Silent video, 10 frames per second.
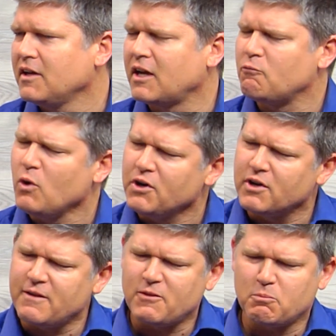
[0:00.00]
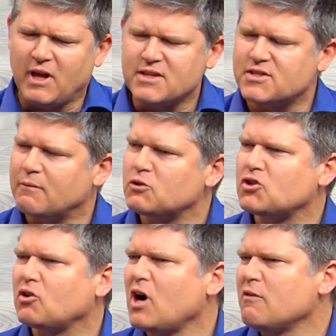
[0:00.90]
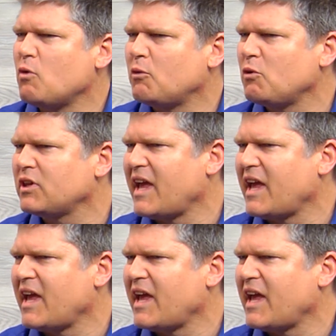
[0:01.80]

And I've wondered if the planes never took off, what really